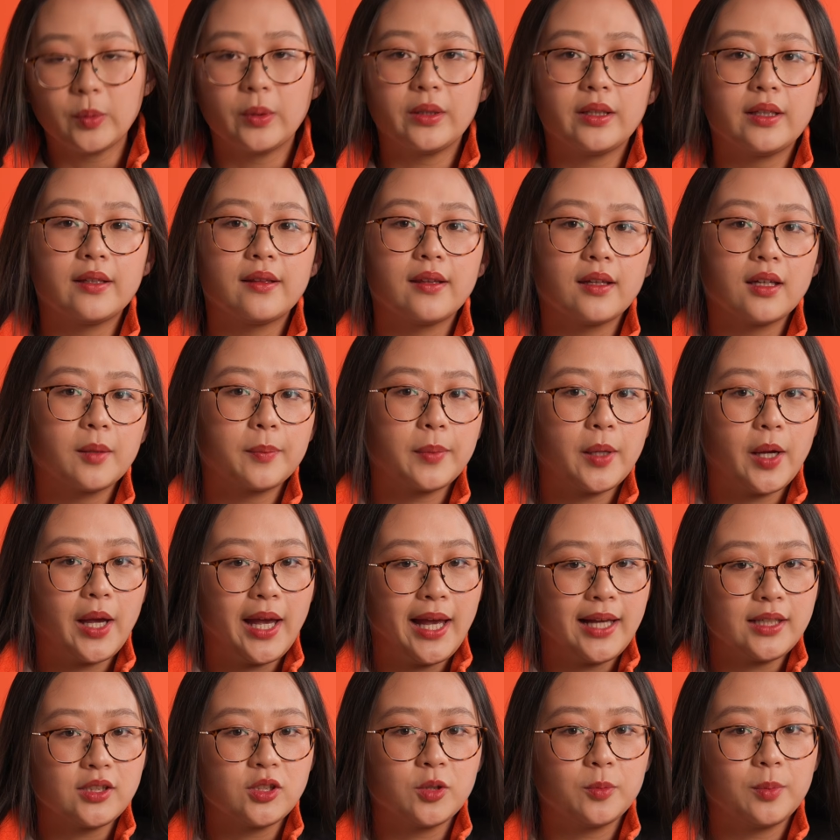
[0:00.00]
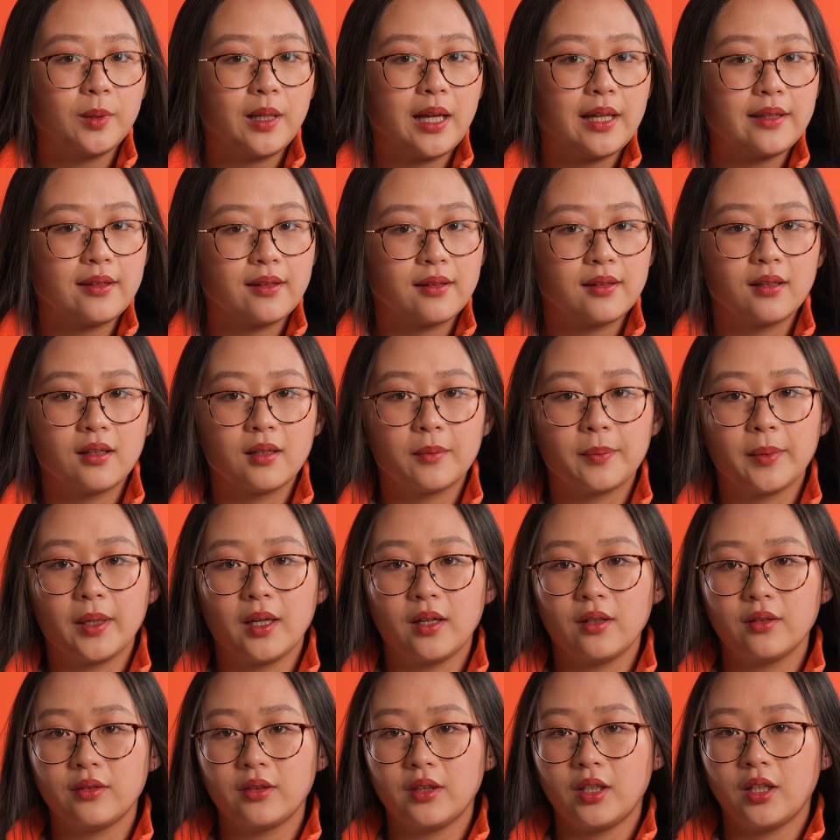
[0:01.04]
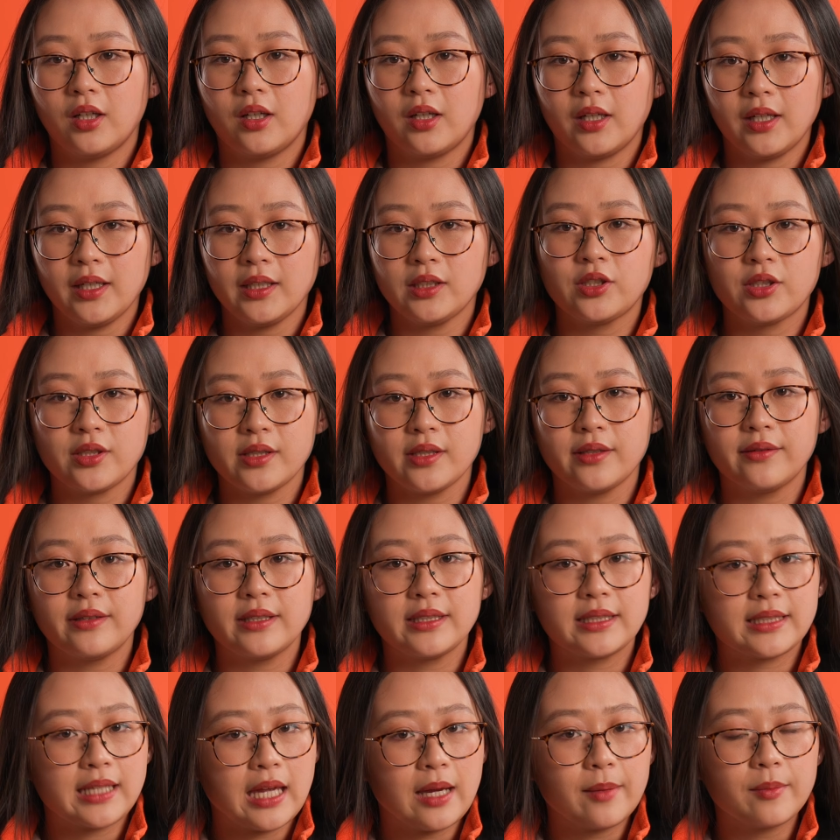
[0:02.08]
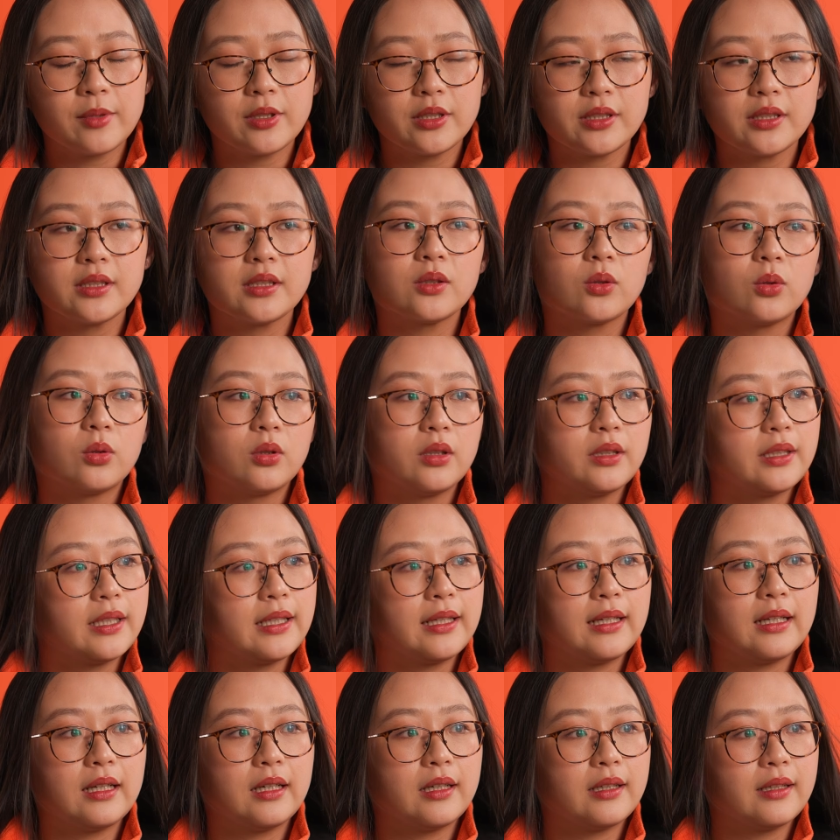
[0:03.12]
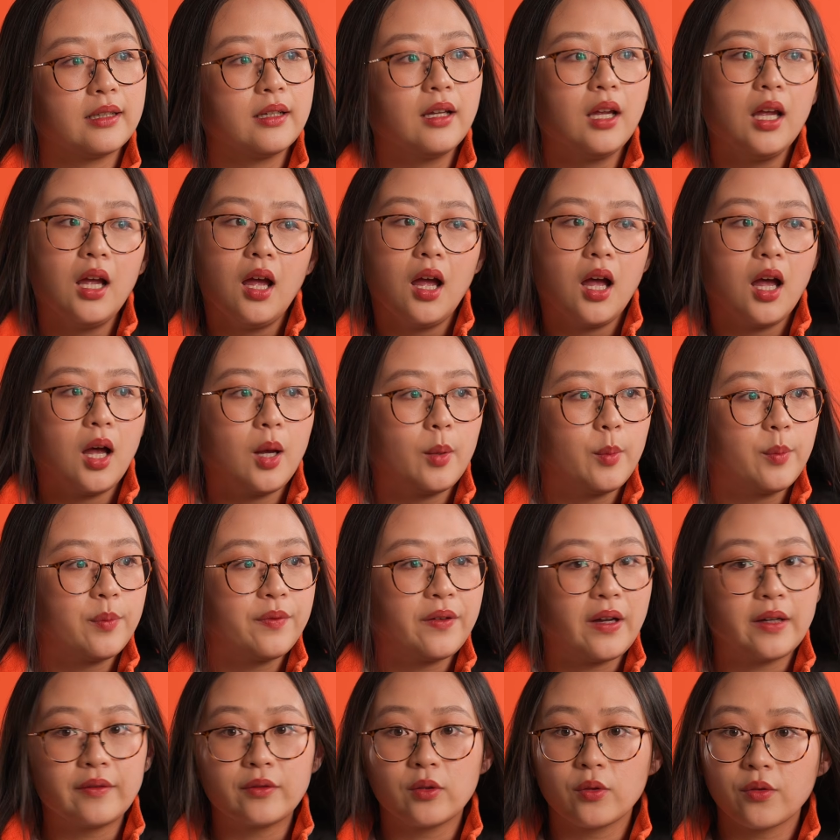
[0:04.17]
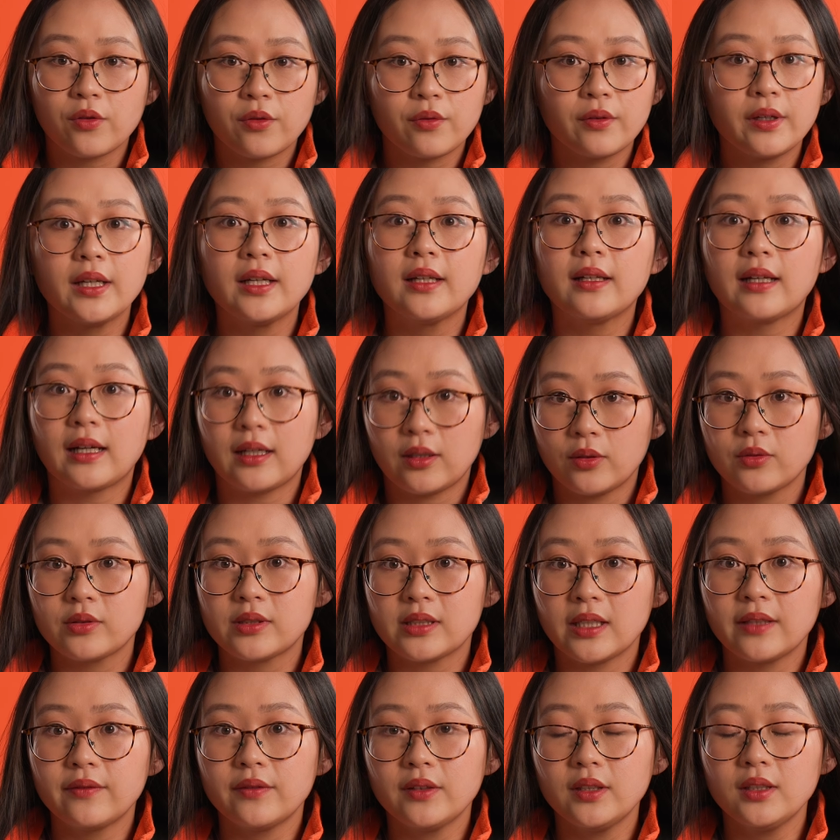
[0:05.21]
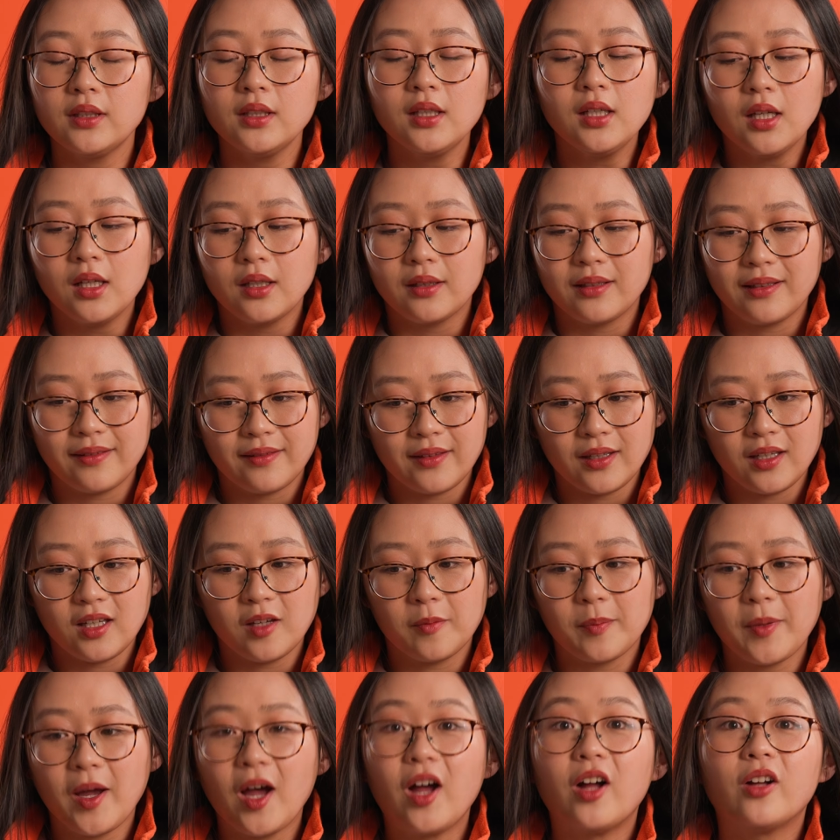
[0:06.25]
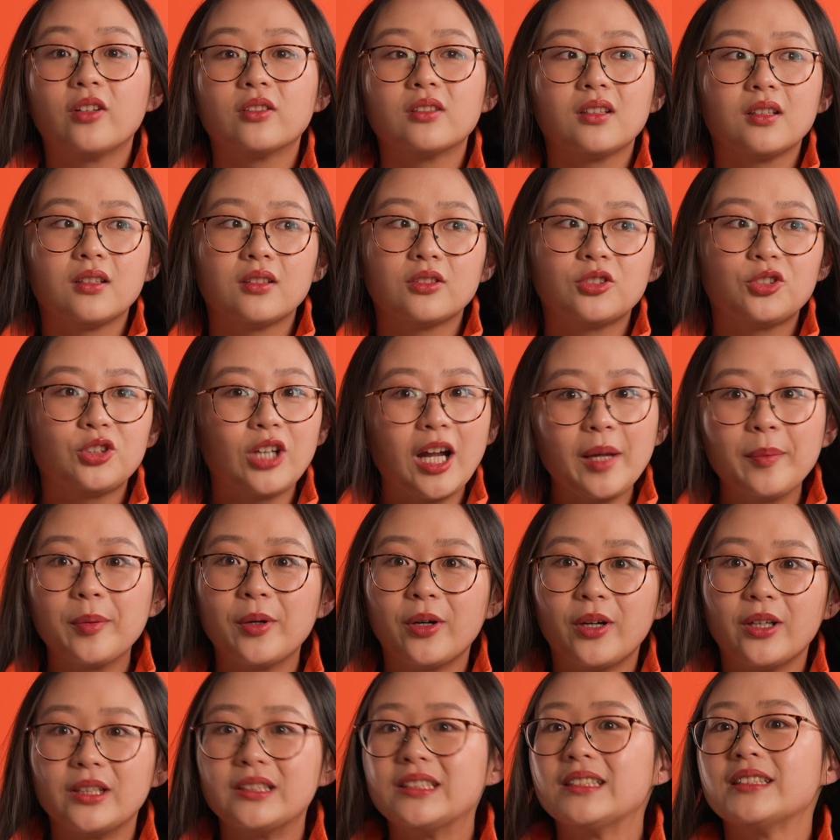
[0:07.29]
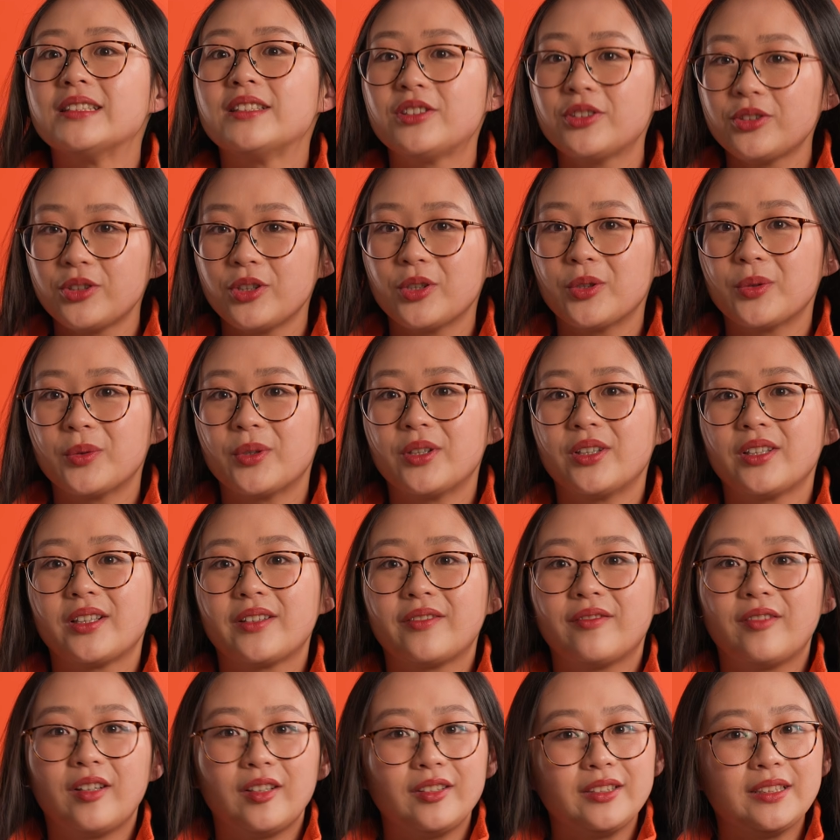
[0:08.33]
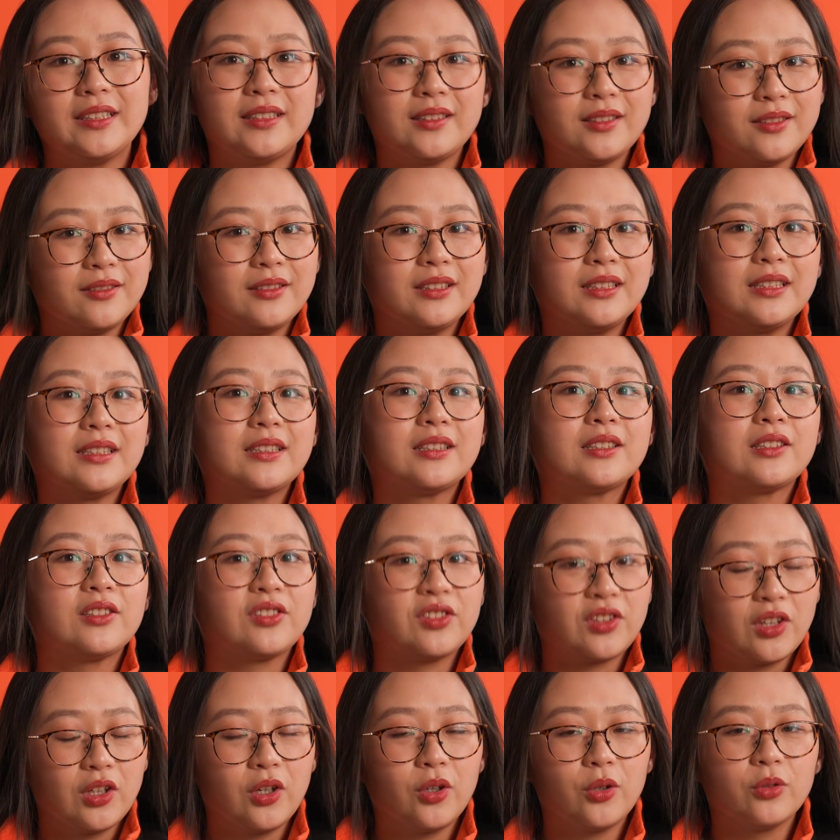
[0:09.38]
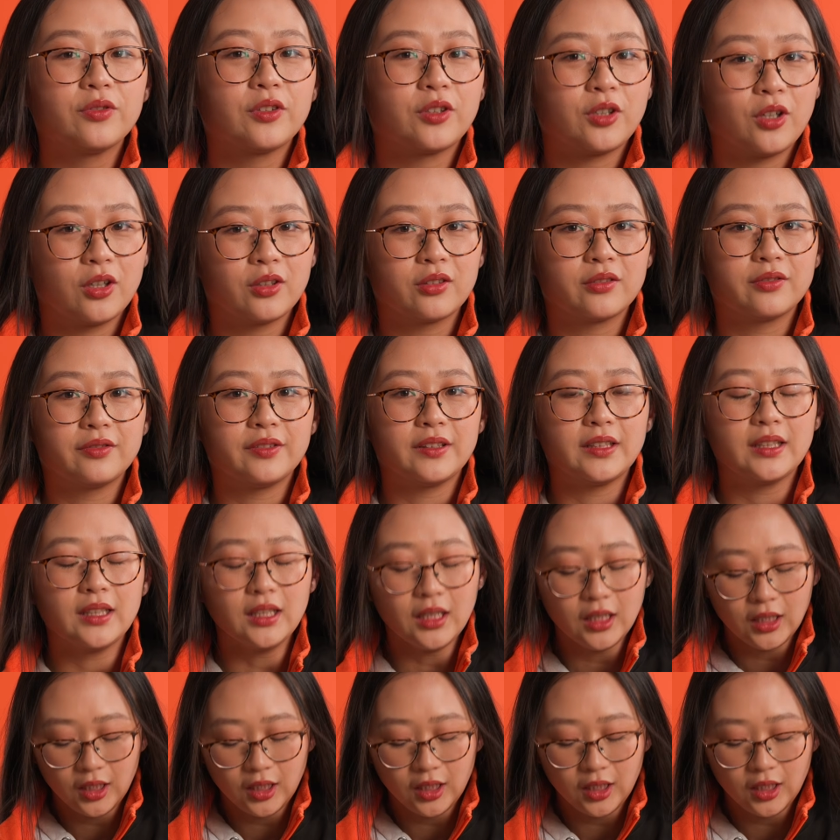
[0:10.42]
when they think about Hasselblad, they think about their H series cameras or their 503, 907. They think about tripods, studio work, very serious, slow photography.